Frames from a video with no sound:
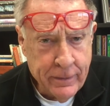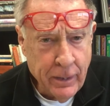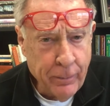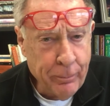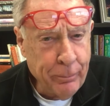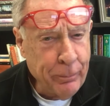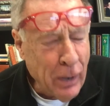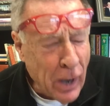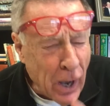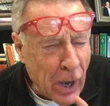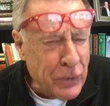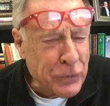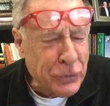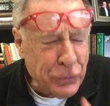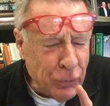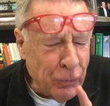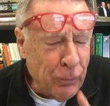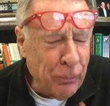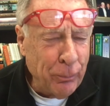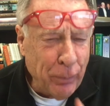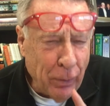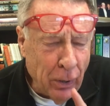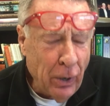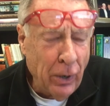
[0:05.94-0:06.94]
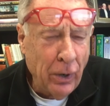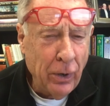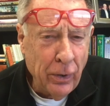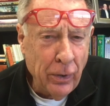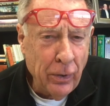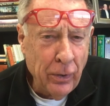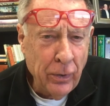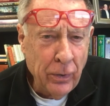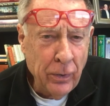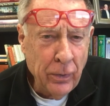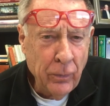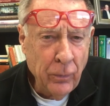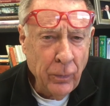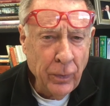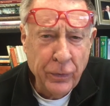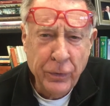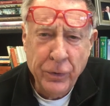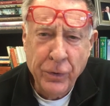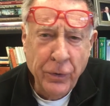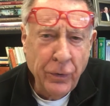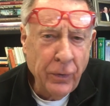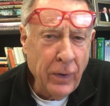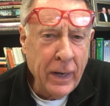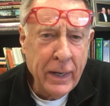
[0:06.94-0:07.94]
The Apostle Paul,
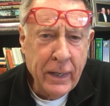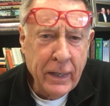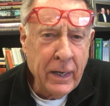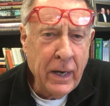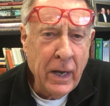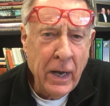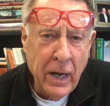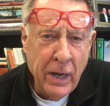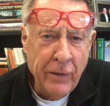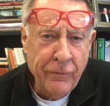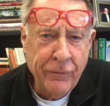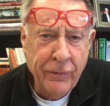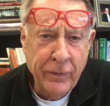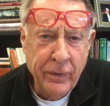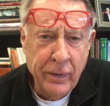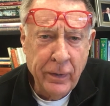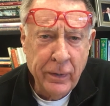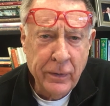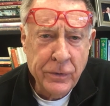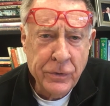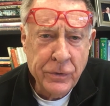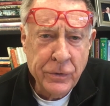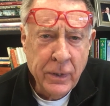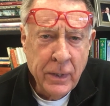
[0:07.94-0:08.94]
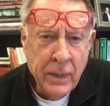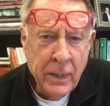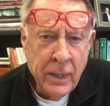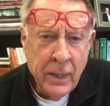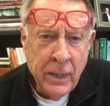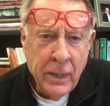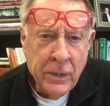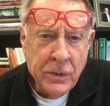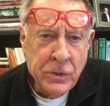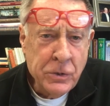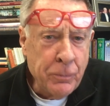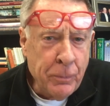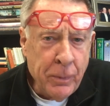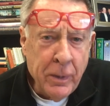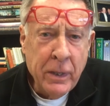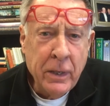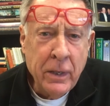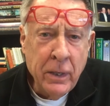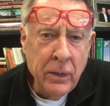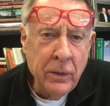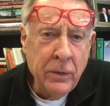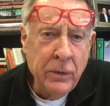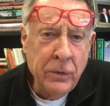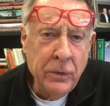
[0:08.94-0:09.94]
with great confidence,
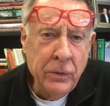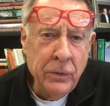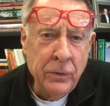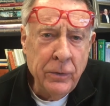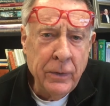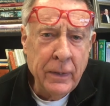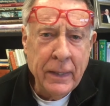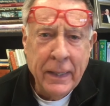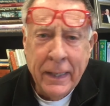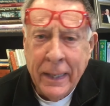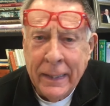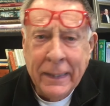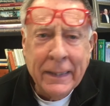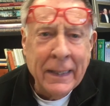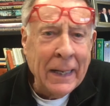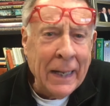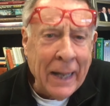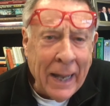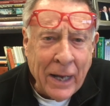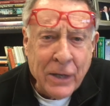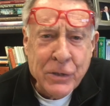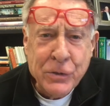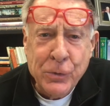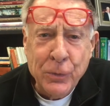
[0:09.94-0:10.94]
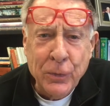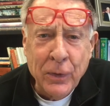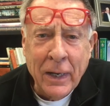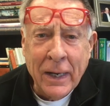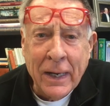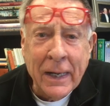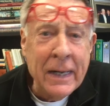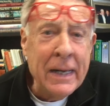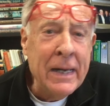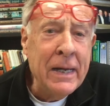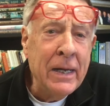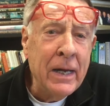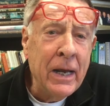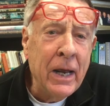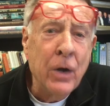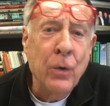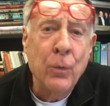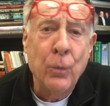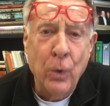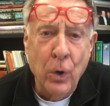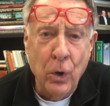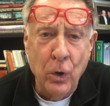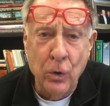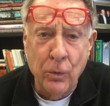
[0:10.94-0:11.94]
speaking to the intellectual elite in
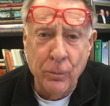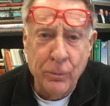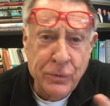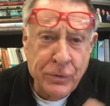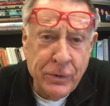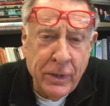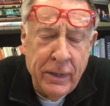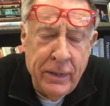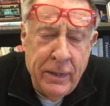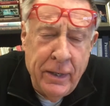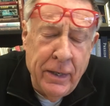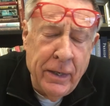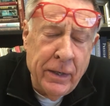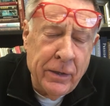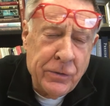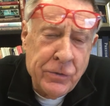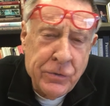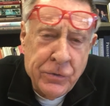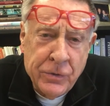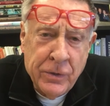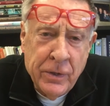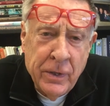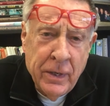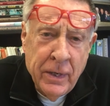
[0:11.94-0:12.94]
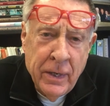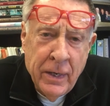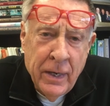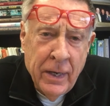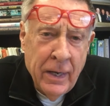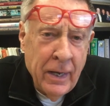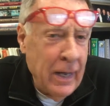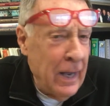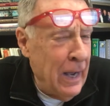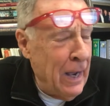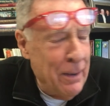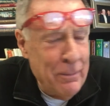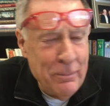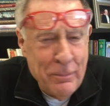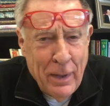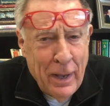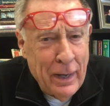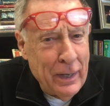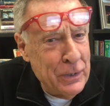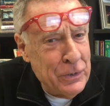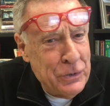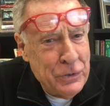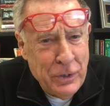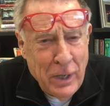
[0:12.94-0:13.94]
Rome, said this I'm
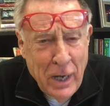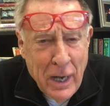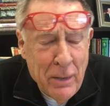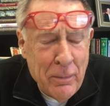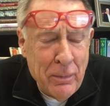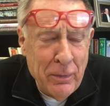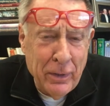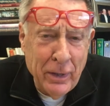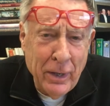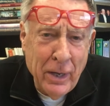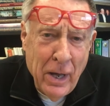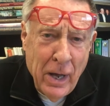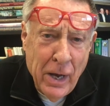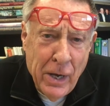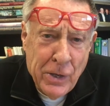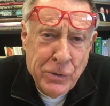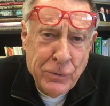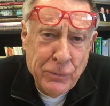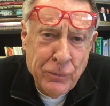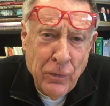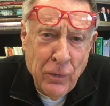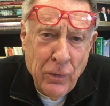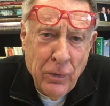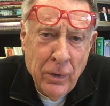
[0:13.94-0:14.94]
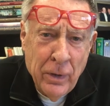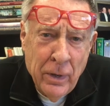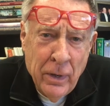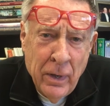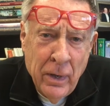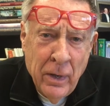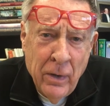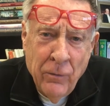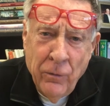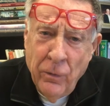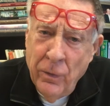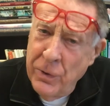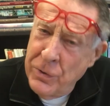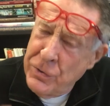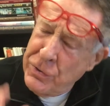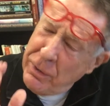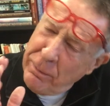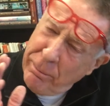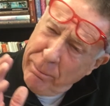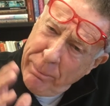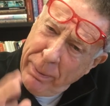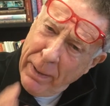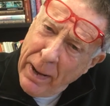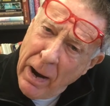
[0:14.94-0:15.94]
not ashamed of the gospel, for it's
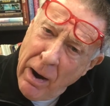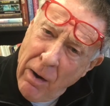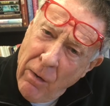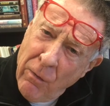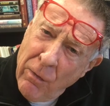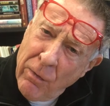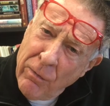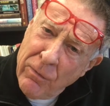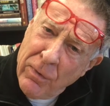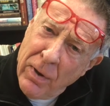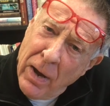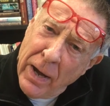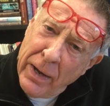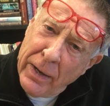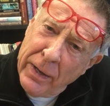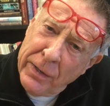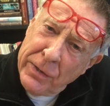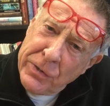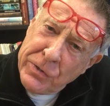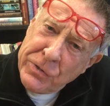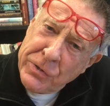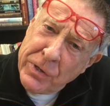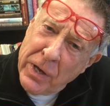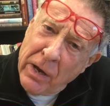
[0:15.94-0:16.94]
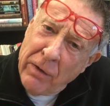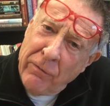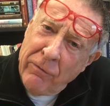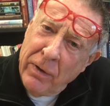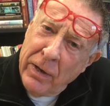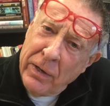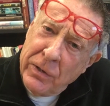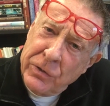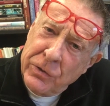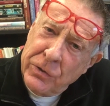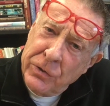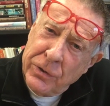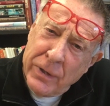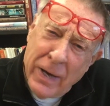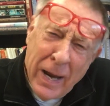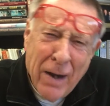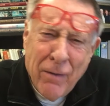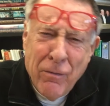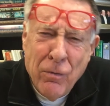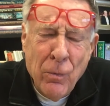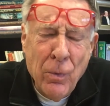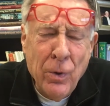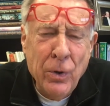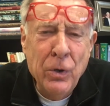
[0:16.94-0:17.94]
the power of God unto salvation to
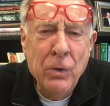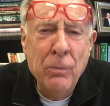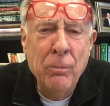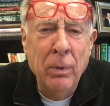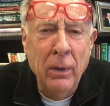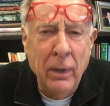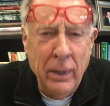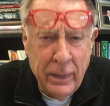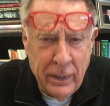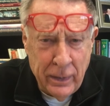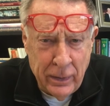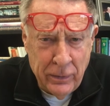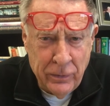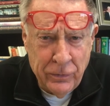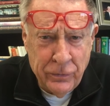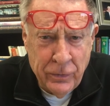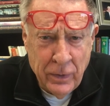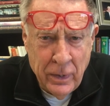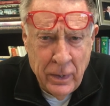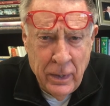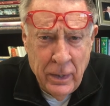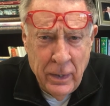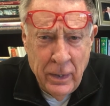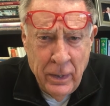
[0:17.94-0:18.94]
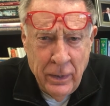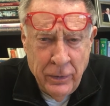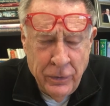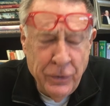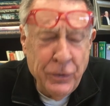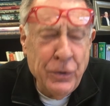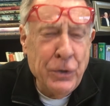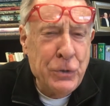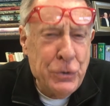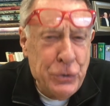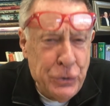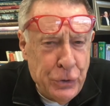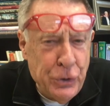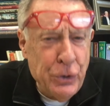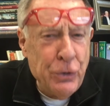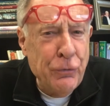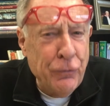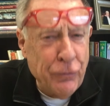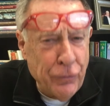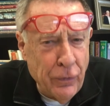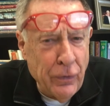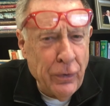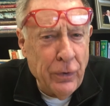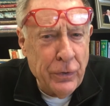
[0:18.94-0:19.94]
everyone who believes, to the Jew
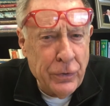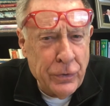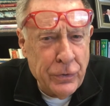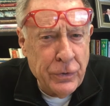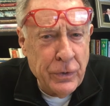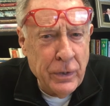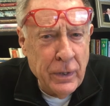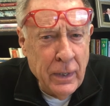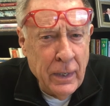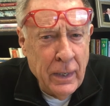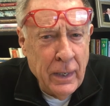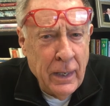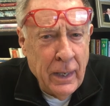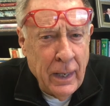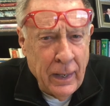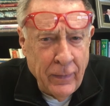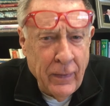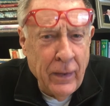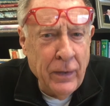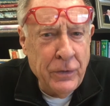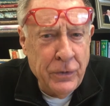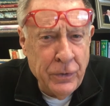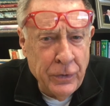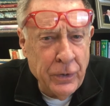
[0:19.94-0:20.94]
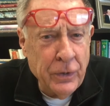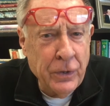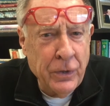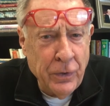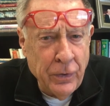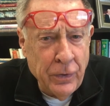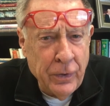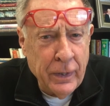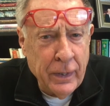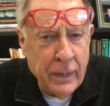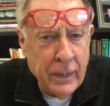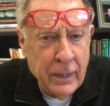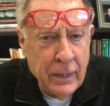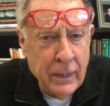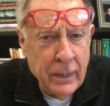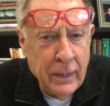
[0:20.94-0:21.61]
first, and then to the Greek.